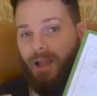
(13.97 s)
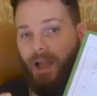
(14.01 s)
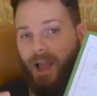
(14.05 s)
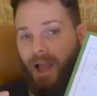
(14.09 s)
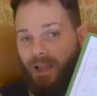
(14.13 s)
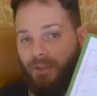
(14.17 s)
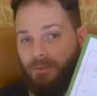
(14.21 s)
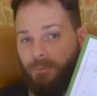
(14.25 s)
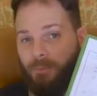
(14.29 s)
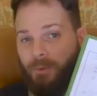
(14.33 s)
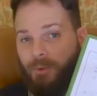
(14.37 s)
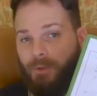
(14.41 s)

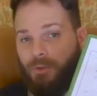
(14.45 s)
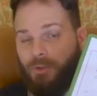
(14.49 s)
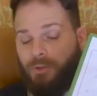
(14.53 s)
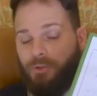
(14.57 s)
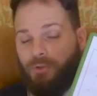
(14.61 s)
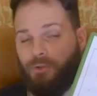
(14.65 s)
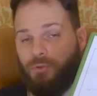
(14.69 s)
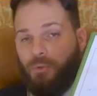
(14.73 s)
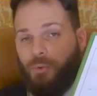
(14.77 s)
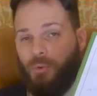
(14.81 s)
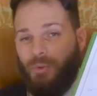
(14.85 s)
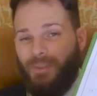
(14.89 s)
As per
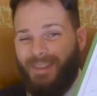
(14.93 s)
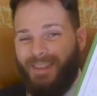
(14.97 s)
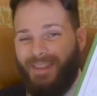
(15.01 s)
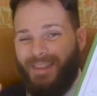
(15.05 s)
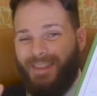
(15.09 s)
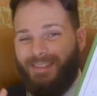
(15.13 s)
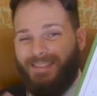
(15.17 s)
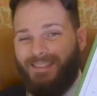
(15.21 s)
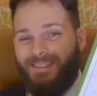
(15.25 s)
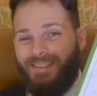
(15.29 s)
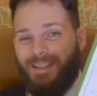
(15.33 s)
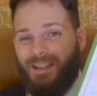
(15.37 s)
usual,
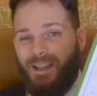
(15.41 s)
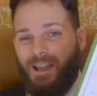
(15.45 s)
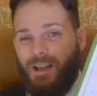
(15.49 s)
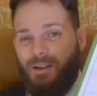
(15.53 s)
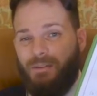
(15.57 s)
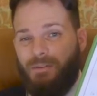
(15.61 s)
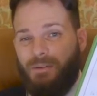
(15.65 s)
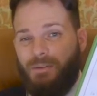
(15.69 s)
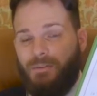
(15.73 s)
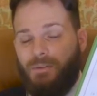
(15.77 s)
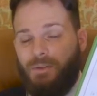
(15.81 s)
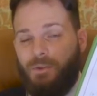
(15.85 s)
this
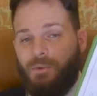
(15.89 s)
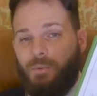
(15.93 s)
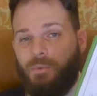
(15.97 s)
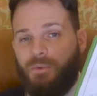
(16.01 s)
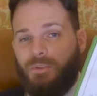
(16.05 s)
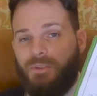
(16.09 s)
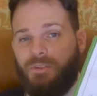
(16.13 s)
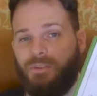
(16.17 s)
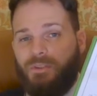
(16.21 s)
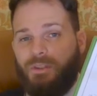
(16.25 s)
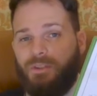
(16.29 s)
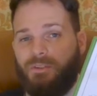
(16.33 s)
cigar review was
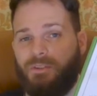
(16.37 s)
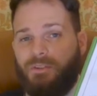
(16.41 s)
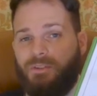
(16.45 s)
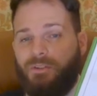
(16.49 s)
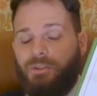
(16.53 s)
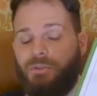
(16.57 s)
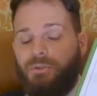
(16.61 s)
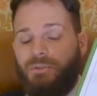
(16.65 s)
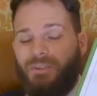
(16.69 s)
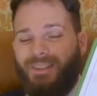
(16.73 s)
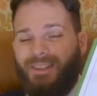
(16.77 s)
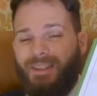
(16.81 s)
conducted
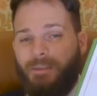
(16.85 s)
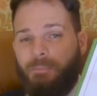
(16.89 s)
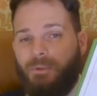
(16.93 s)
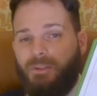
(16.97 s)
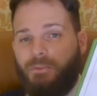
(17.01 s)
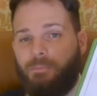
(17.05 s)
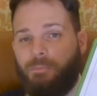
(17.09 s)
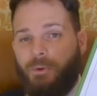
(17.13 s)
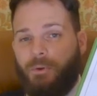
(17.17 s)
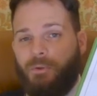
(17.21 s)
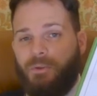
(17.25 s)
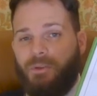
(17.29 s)
using the
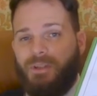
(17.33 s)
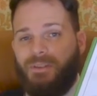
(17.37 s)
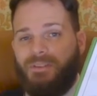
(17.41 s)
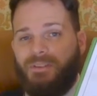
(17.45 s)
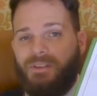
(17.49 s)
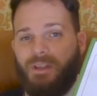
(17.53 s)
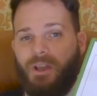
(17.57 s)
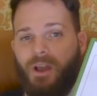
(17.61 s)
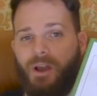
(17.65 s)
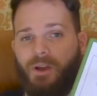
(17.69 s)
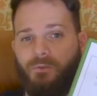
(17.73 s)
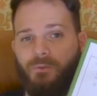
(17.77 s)
Bespoke Unit
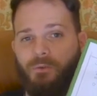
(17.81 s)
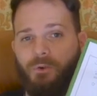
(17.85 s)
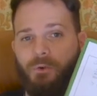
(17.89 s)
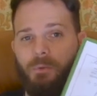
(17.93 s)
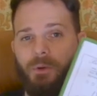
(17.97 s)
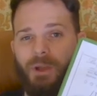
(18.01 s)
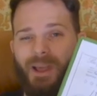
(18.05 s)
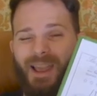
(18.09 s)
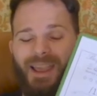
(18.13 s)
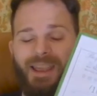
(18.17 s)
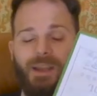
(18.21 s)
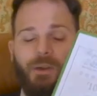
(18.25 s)
Cigar
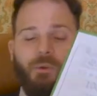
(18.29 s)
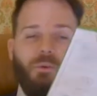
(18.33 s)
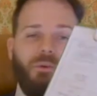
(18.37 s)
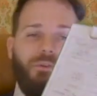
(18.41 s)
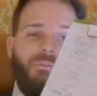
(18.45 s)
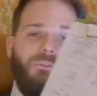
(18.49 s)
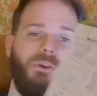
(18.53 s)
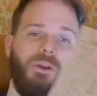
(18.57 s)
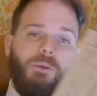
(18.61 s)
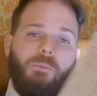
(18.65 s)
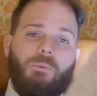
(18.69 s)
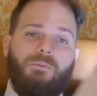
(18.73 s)
Formula, a
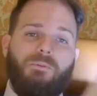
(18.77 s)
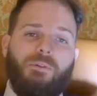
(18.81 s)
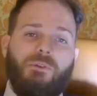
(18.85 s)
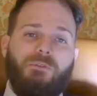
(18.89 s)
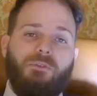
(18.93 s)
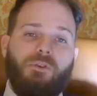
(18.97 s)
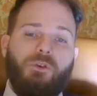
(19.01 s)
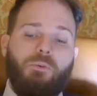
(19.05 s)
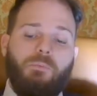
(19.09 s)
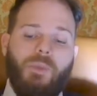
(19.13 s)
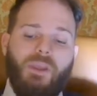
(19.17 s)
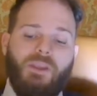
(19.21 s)
quantifiable
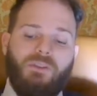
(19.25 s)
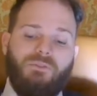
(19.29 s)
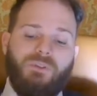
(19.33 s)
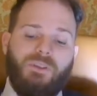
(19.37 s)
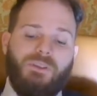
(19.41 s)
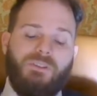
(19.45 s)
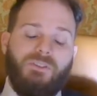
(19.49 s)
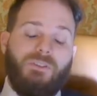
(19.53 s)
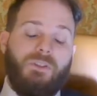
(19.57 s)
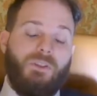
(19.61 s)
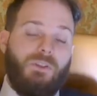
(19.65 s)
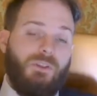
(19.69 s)
review
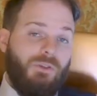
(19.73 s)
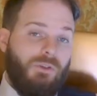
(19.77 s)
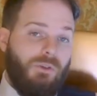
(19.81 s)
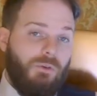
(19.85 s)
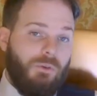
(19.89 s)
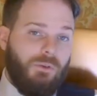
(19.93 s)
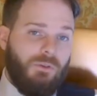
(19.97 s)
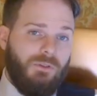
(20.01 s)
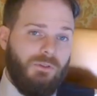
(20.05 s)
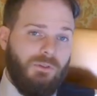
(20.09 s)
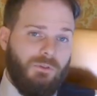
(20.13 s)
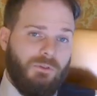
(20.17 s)
matrix that you
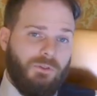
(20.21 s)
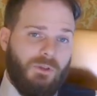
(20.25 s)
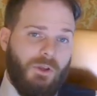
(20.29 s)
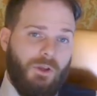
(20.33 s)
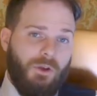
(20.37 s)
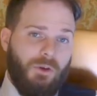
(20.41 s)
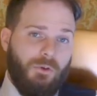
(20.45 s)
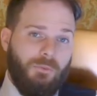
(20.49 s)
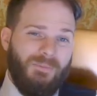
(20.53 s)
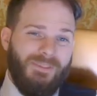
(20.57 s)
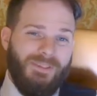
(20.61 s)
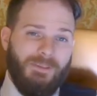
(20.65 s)
can use at
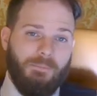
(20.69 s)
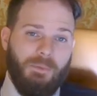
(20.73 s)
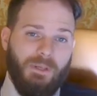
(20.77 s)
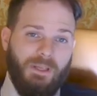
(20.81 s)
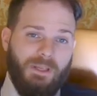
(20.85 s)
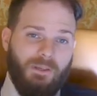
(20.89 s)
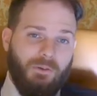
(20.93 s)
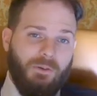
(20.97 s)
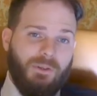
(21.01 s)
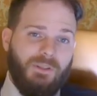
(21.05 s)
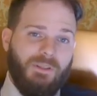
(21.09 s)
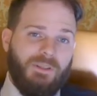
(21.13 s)
home. Simply
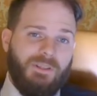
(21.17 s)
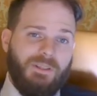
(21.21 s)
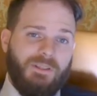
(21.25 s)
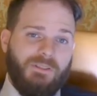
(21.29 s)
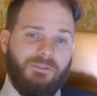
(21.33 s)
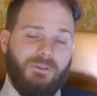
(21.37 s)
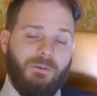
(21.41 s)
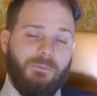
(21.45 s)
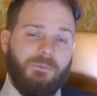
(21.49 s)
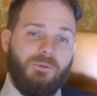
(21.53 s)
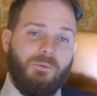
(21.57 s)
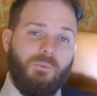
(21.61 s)
look in the
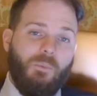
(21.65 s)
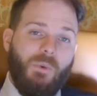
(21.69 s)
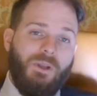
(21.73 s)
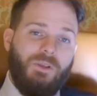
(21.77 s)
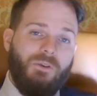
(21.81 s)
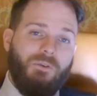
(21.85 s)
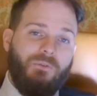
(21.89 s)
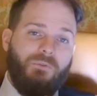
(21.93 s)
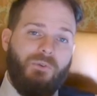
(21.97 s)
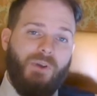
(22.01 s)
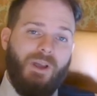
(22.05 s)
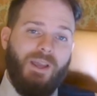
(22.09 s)
description where
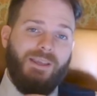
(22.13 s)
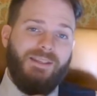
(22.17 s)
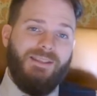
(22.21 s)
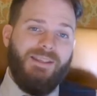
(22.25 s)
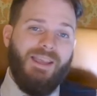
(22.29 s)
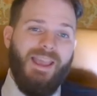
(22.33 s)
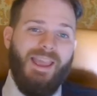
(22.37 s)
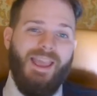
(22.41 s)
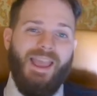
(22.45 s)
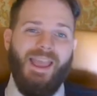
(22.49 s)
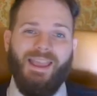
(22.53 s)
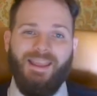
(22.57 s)
you'll find
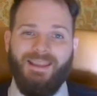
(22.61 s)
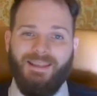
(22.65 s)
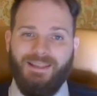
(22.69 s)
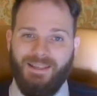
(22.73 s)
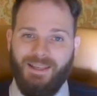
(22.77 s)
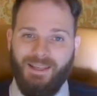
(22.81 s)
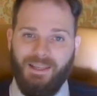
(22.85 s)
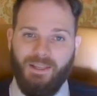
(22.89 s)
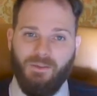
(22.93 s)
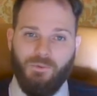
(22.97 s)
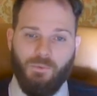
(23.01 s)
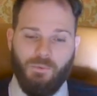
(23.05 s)
a
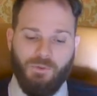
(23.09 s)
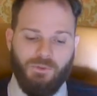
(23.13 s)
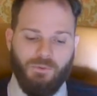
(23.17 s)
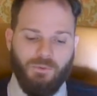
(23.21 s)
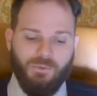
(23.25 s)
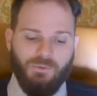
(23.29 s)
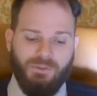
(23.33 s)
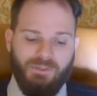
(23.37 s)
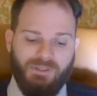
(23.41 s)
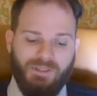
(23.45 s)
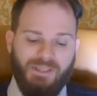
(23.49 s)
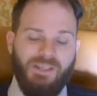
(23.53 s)
link which
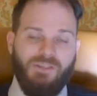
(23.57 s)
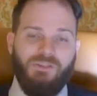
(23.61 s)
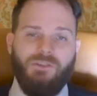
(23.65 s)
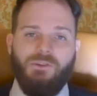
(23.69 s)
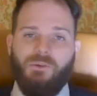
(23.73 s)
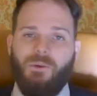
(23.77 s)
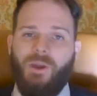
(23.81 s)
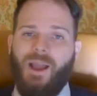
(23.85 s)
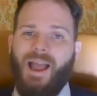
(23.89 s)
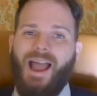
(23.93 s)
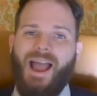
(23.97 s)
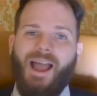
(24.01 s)
will teach
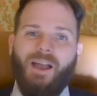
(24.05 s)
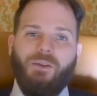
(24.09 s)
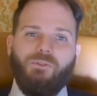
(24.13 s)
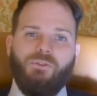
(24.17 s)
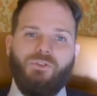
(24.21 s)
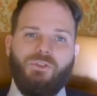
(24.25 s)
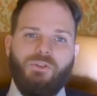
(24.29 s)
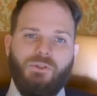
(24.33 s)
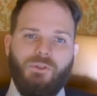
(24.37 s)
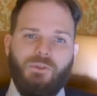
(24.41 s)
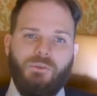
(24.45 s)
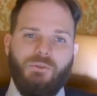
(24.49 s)
you how
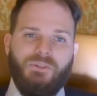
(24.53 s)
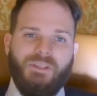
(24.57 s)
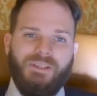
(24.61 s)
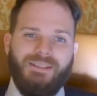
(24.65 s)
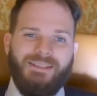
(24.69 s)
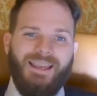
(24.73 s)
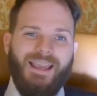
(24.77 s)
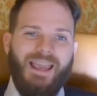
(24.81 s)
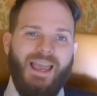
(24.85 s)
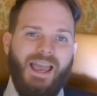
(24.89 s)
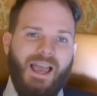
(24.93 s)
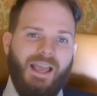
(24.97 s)
to use
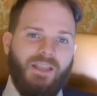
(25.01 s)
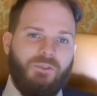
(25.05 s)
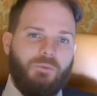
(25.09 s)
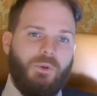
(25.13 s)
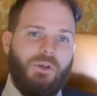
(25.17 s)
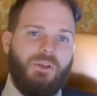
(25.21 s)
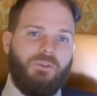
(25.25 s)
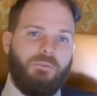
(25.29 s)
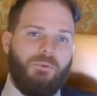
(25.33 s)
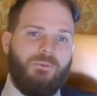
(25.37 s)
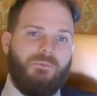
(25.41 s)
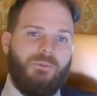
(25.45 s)
it, as
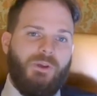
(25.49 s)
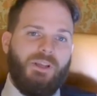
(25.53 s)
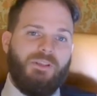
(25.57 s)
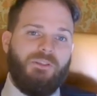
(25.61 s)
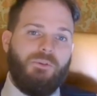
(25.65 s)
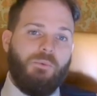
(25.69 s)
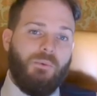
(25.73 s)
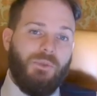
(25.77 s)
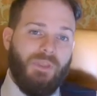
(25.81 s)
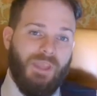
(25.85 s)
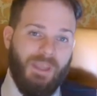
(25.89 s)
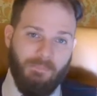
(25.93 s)
well as provide
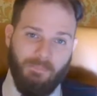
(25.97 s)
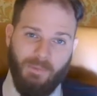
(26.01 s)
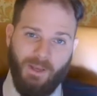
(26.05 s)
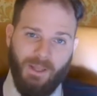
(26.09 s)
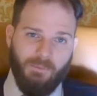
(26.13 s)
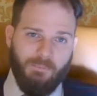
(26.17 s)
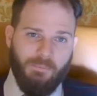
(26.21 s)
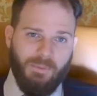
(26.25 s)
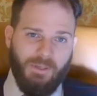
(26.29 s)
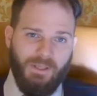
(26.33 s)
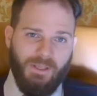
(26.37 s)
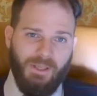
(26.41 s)
you with a
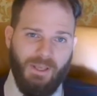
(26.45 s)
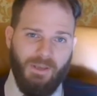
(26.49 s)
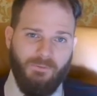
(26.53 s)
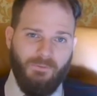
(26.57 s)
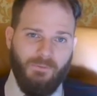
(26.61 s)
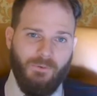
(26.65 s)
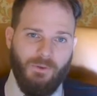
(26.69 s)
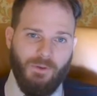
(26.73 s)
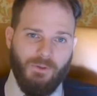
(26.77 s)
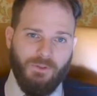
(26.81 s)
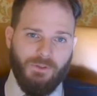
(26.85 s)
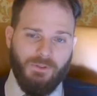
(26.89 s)
blank PDF
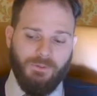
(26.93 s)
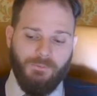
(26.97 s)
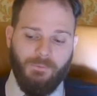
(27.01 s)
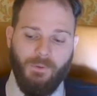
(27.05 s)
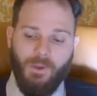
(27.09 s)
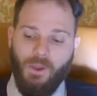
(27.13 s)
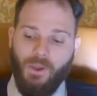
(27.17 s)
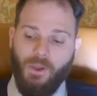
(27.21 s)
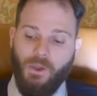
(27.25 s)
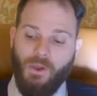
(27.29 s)
version.